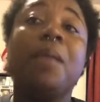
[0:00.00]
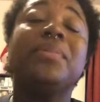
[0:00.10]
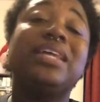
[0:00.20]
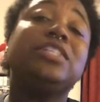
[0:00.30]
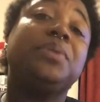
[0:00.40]

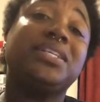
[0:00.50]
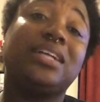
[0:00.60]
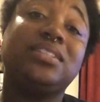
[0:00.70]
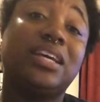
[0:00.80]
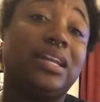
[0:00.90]
But that's because I
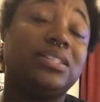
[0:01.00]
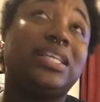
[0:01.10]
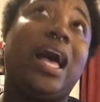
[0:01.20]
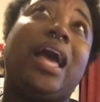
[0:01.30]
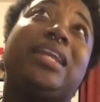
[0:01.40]
took it
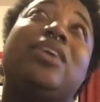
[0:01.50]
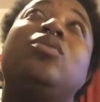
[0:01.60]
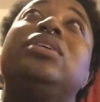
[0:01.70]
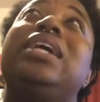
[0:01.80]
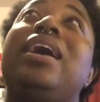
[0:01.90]
outside, and I
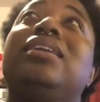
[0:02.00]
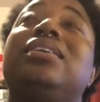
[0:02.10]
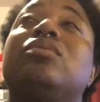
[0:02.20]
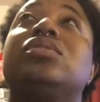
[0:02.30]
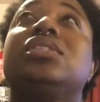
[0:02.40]
only had it
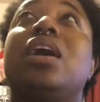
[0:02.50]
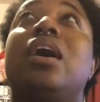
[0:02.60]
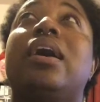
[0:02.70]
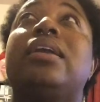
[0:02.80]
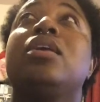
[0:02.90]

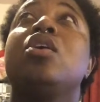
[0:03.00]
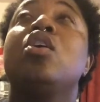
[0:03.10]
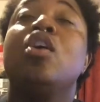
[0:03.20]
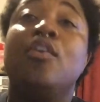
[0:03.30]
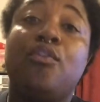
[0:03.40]
outside
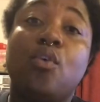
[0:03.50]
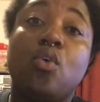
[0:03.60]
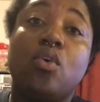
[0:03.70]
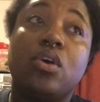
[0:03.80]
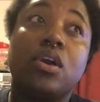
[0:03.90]

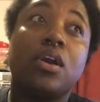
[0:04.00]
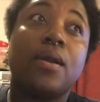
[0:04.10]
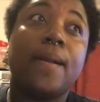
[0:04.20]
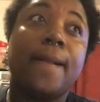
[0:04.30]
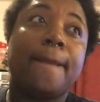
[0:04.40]
for